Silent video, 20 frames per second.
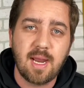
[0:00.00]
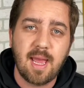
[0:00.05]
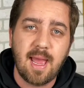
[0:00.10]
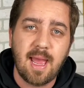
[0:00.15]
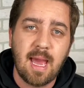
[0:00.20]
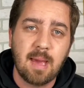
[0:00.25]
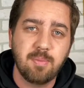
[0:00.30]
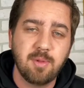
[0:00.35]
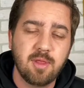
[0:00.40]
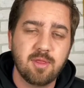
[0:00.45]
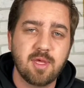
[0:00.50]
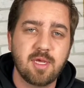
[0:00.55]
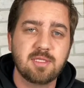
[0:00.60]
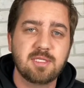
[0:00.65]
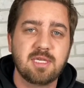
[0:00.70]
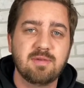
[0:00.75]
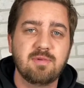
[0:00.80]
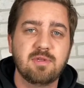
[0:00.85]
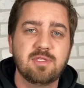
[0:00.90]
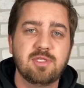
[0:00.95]
Happy
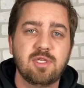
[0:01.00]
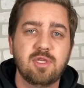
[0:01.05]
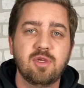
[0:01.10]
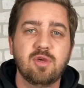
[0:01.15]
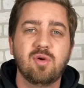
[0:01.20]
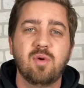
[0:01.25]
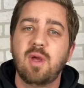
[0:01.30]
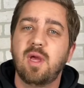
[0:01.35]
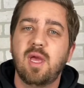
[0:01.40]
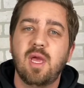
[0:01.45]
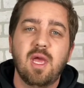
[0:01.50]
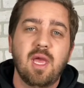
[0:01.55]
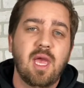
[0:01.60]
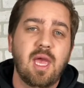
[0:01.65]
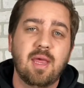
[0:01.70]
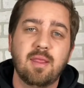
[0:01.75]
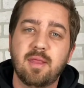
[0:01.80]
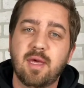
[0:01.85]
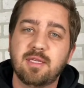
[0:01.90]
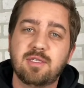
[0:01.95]
Thanksgiving to you,
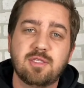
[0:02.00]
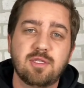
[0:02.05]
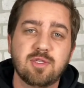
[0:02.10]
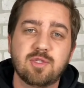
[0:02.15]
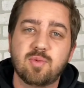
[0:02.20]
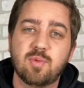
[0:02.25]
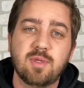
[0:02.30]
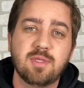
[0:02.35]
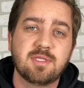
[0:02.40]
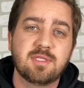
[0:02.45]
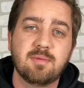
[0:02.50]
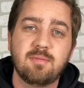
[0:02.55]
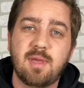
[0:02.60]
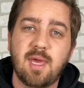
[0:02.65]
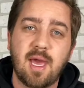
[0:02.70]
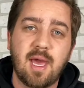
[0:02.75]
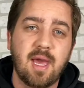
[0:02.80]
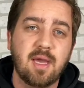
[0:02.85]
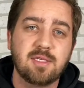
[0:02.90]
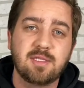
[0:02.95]
and let's just win some
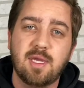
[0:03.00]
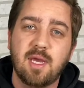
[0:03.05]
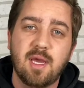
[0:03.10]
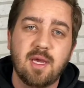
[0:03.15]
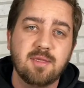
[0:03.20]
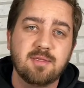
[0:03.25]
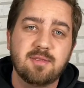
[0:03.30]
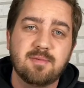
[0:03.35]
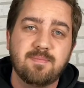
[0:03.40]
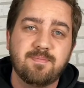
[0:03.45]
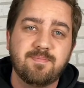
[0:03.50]
cash, guys.